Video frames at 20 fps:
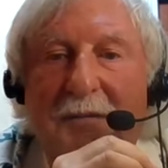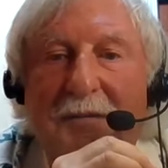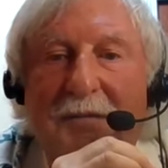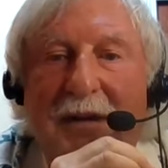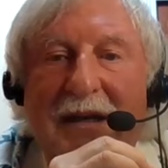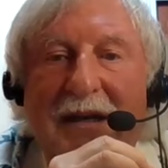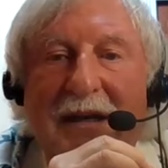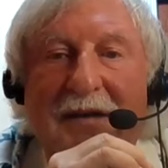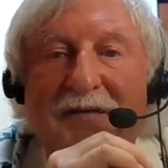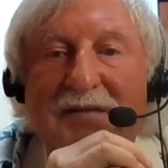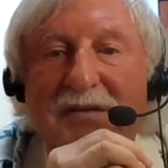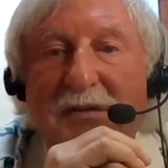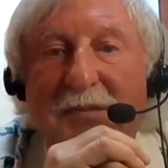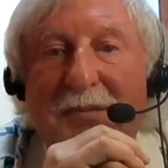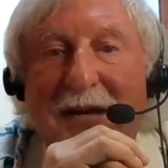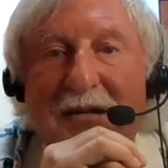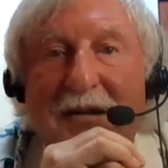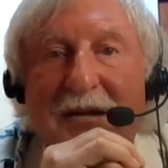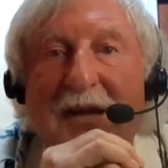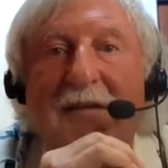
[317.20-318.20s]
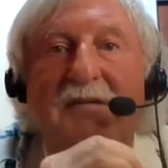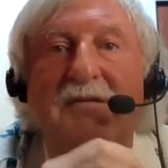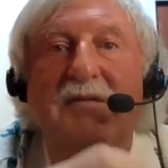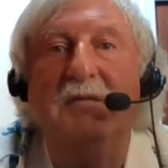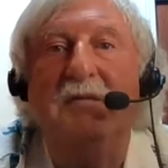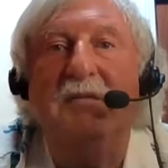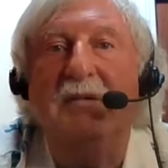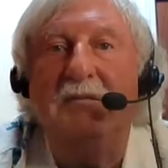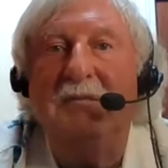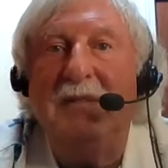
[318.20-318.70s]
My life is about love.
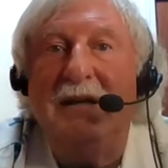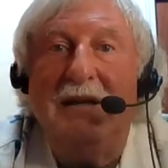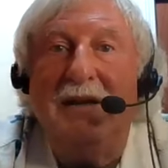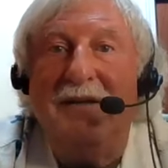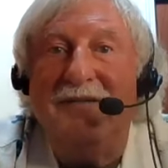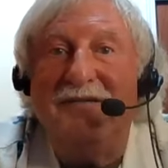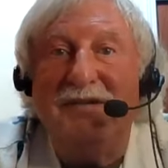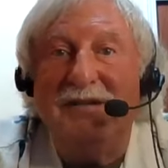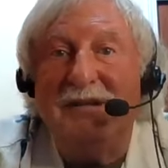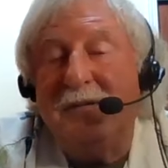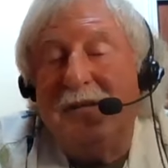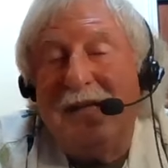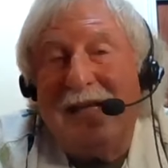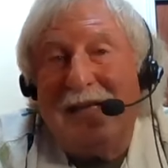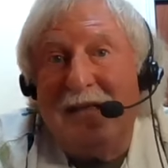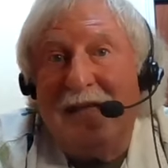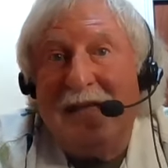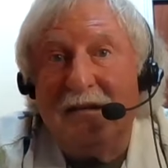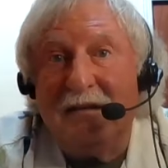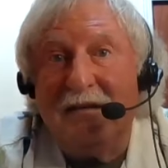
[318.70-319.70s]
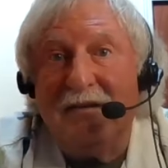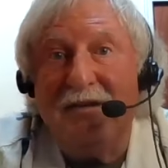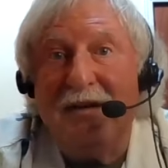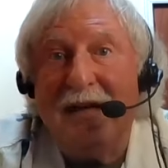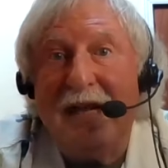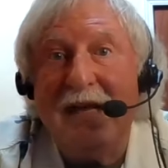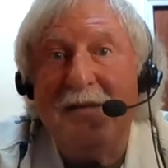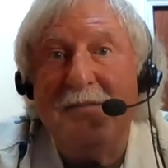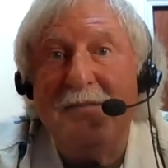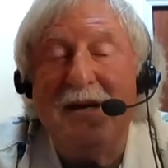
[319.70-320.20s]
My life is, at the end of the
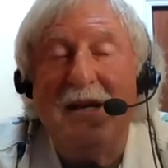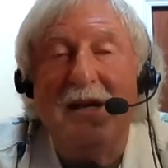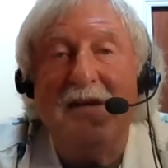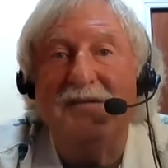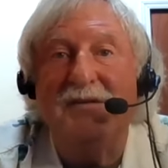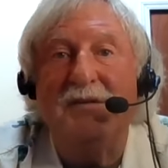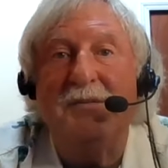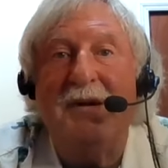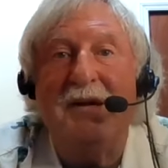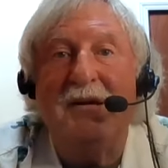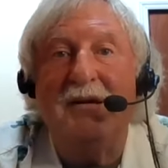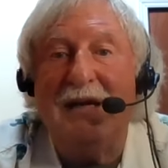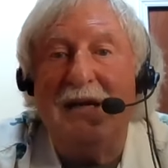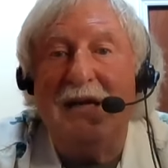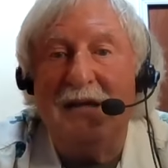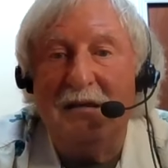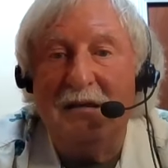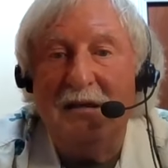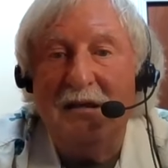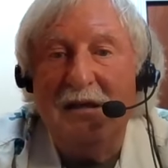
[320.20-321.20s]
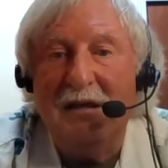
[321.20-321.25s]
day, my life is about God.